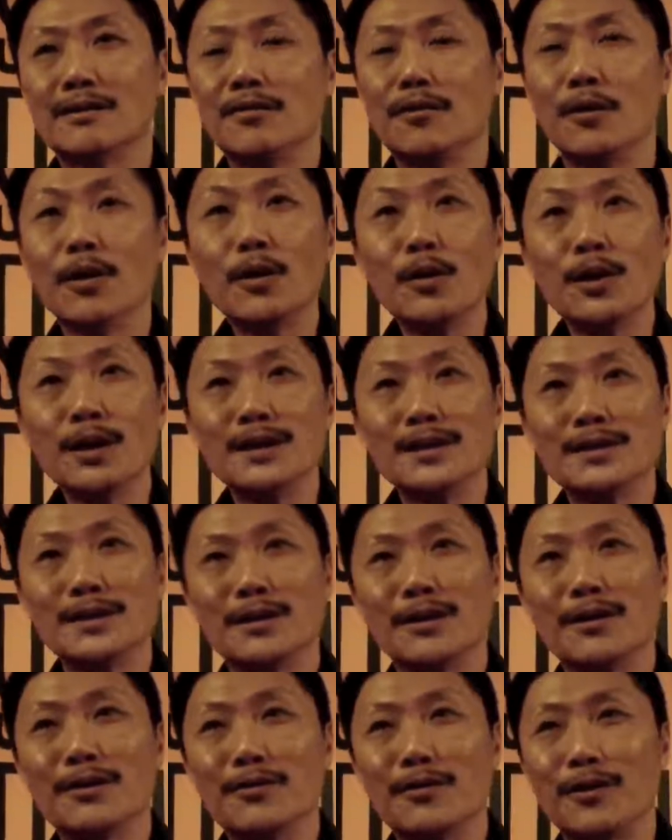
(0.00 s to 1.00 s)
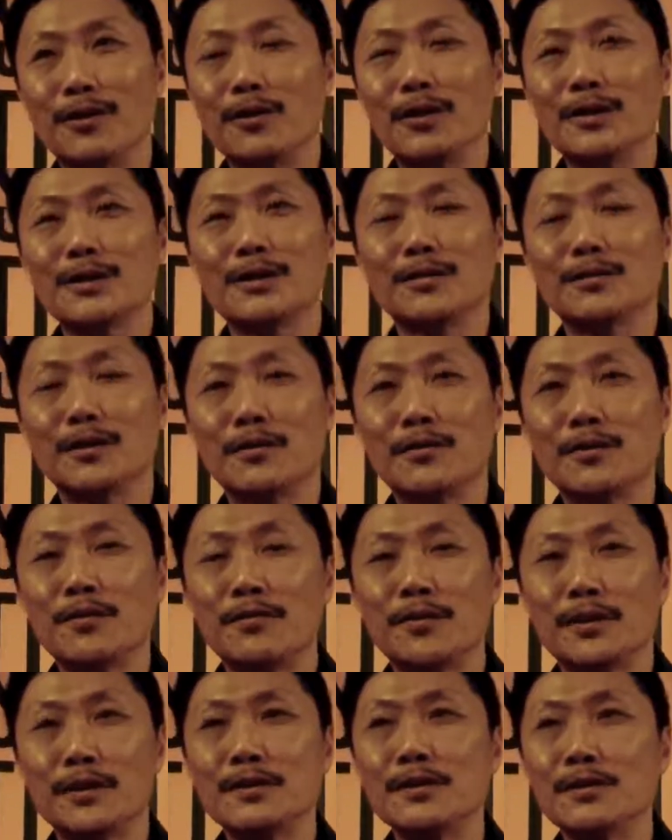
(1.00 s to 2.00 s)
followers, you know, followers of the
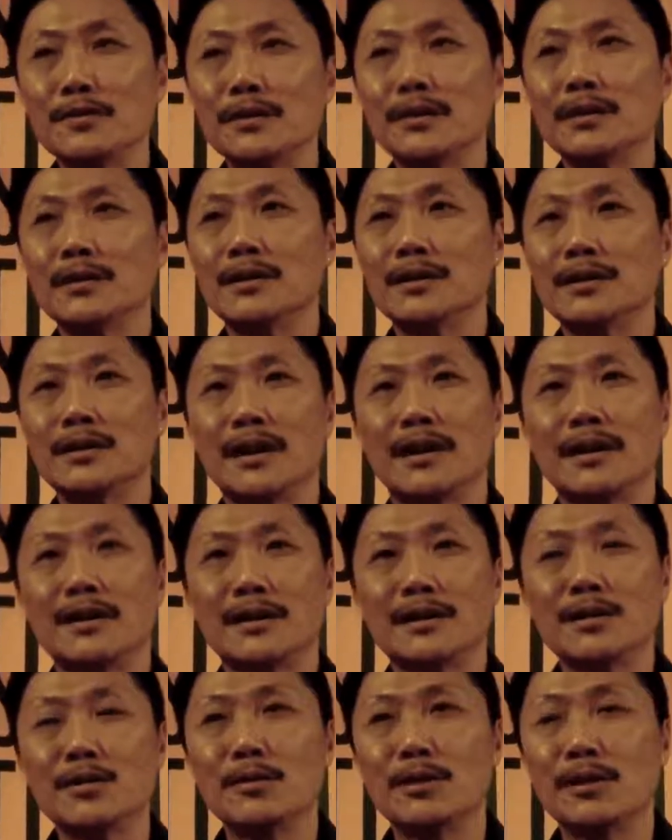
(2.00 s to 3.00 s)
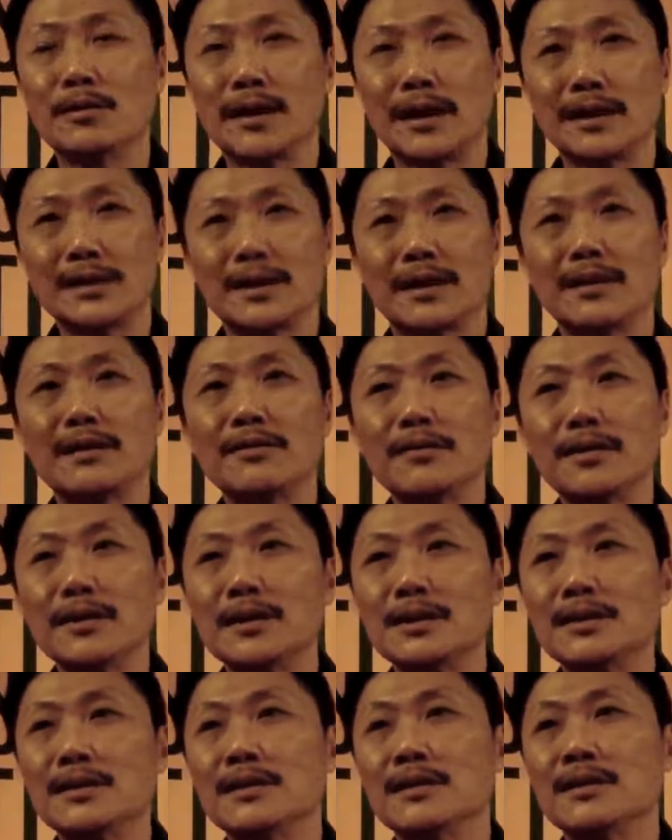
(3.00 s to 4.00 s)
film festival and the human rights
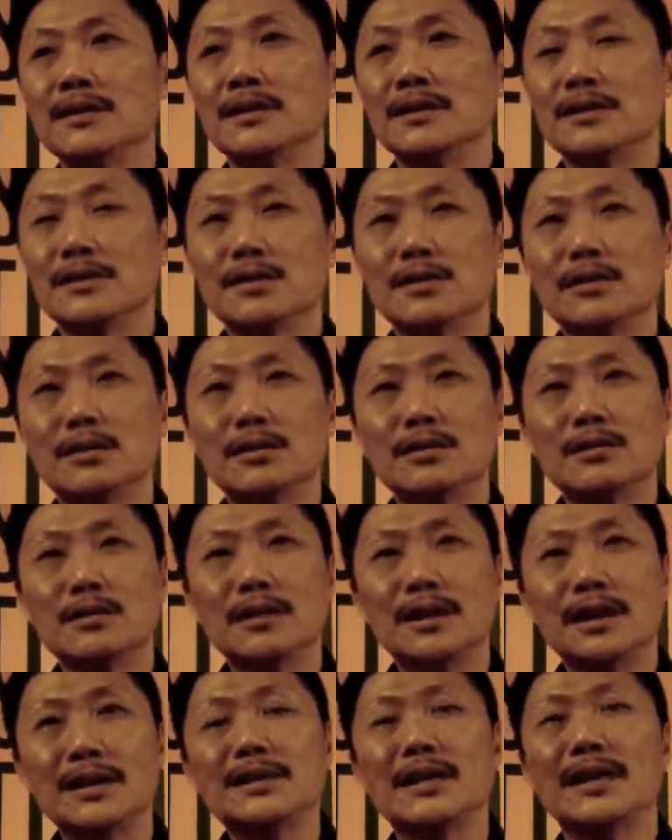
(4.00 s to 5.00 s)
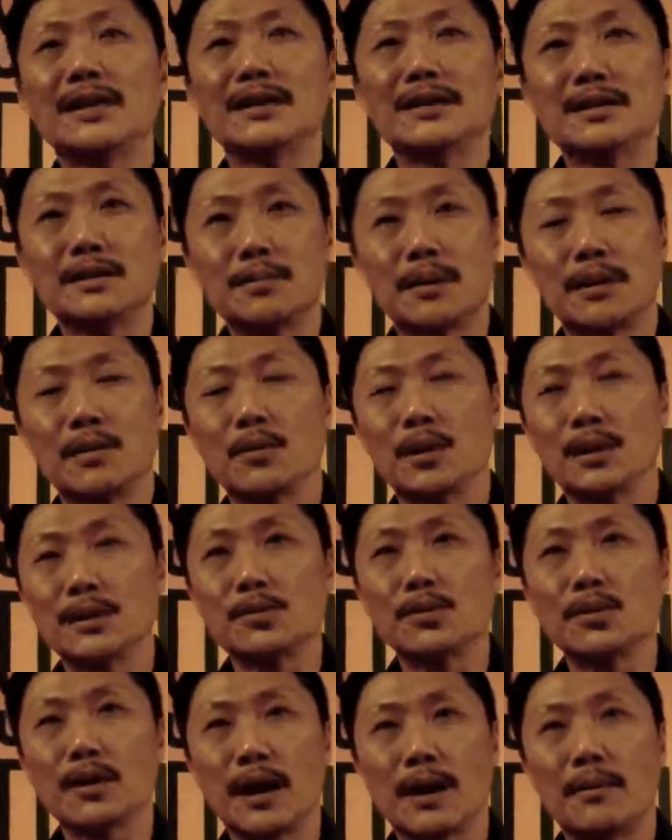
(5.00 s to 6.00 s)
activists. So these are the
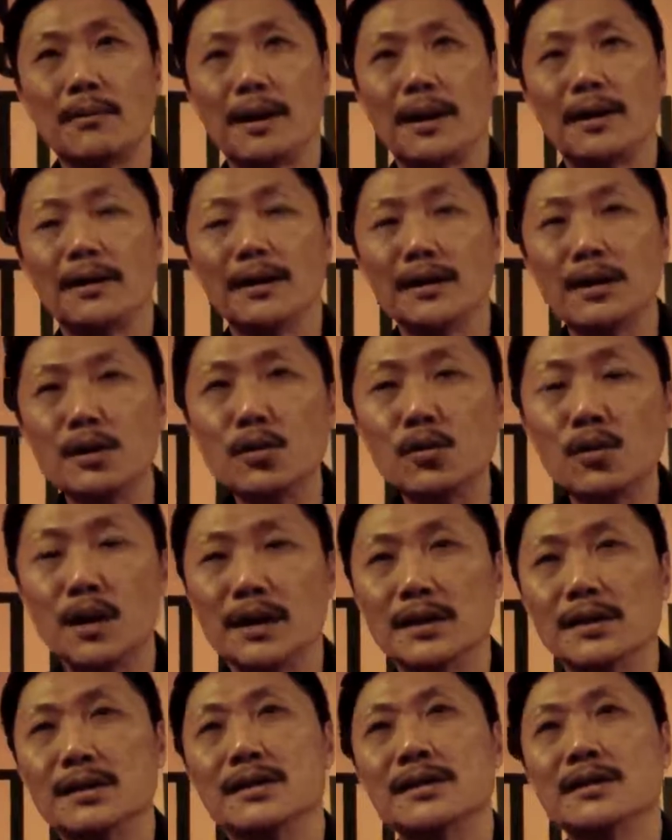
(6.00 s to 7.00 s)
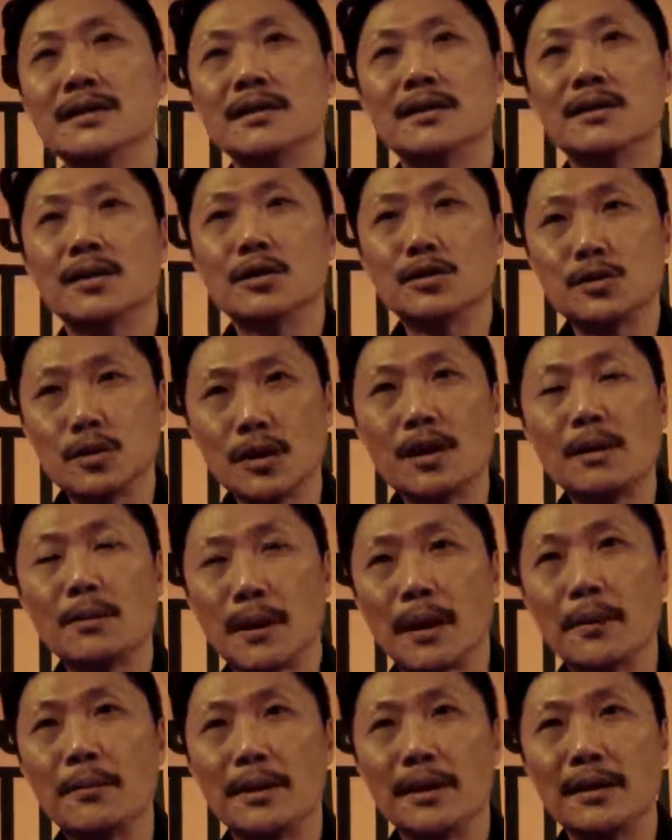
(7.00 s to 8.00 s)
ones who come, and the new ones also
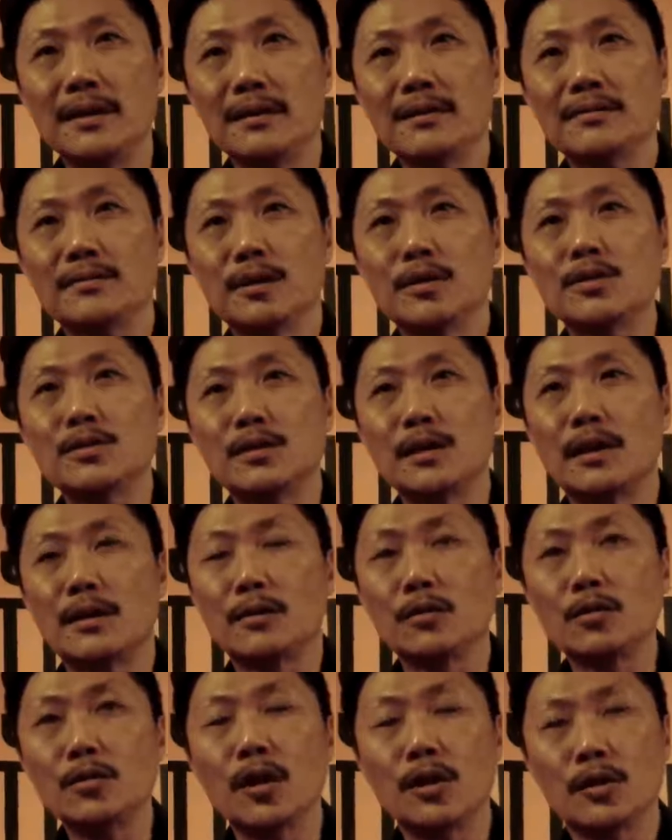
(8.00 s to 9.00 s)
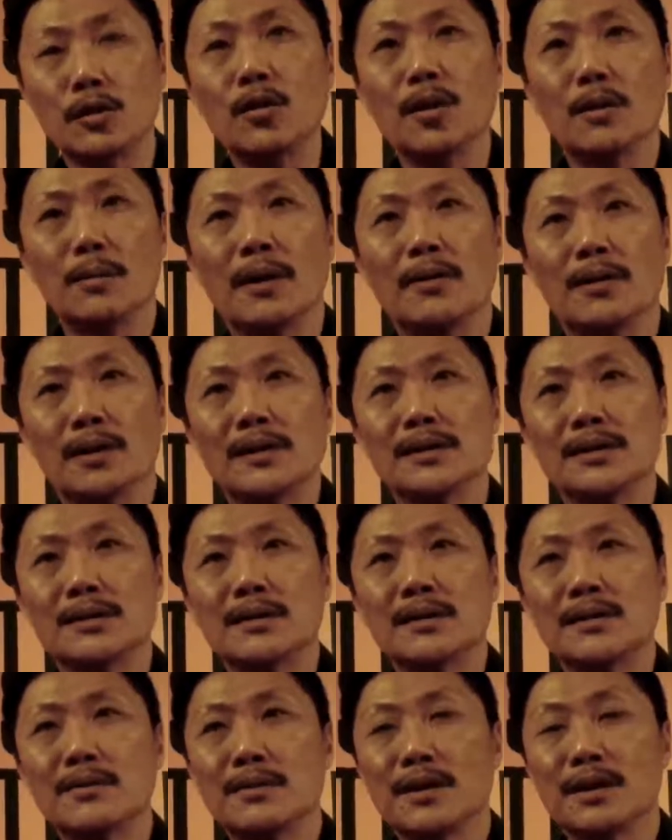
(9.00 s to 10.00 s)
keep coming, those that do not know about
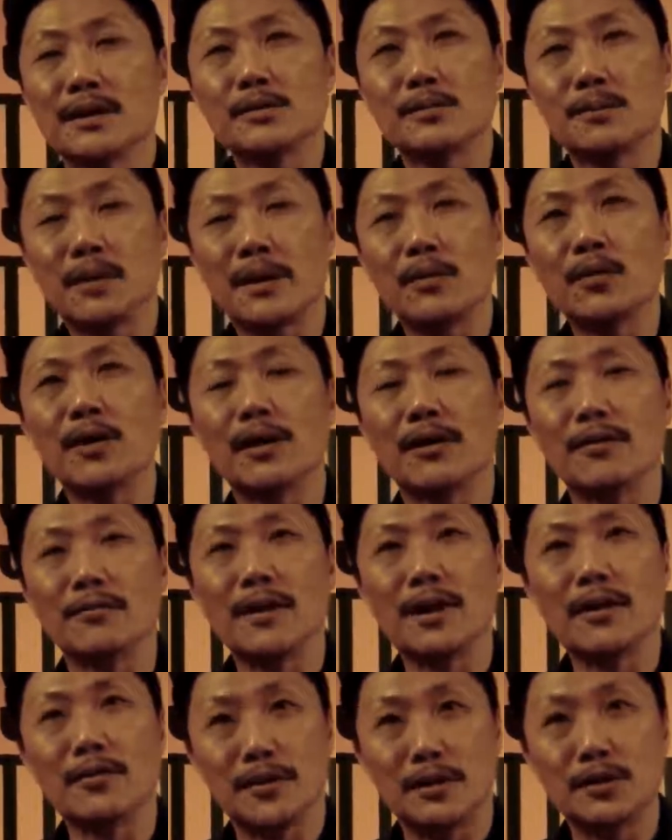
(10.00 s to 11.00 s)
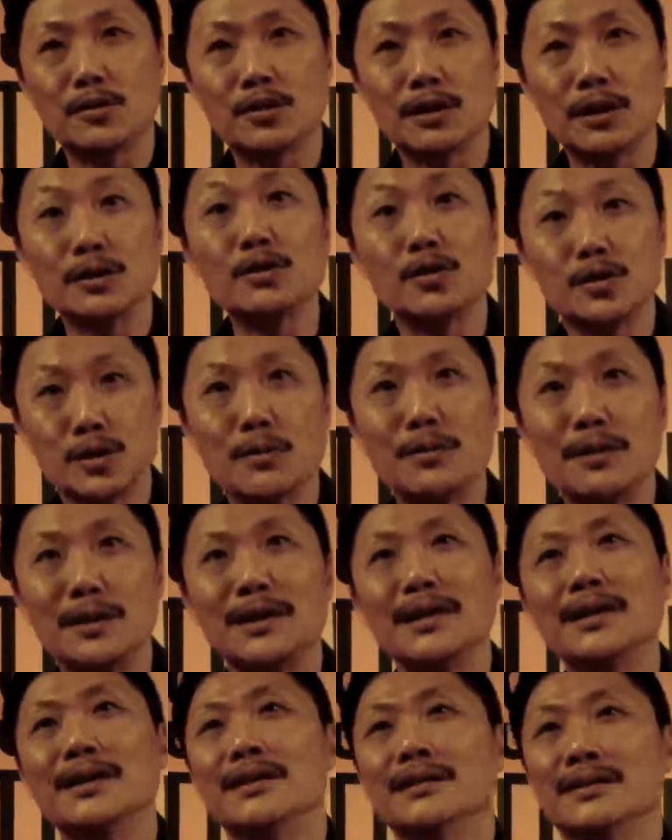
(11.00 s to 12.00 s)
us, because by word of mouth and through the social
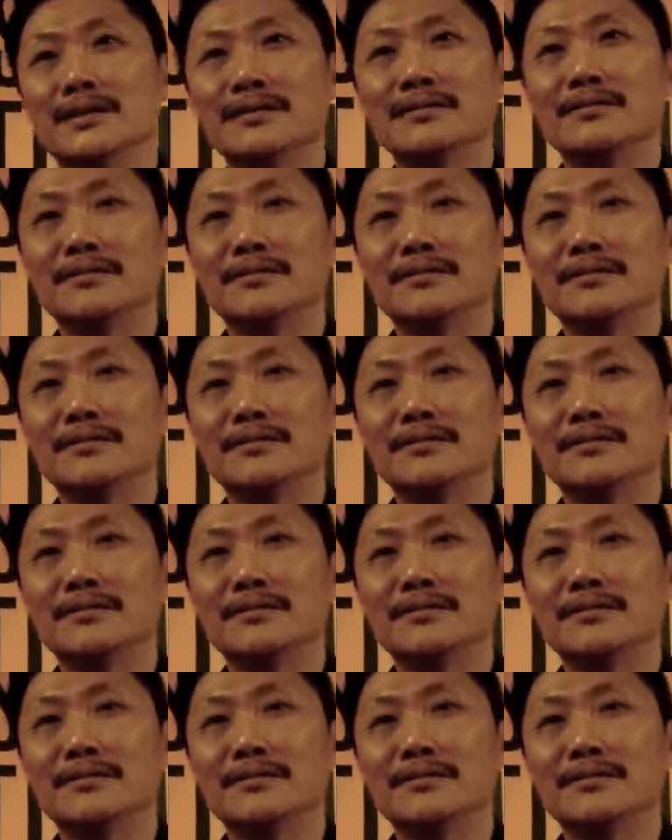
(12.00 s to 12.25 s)
media.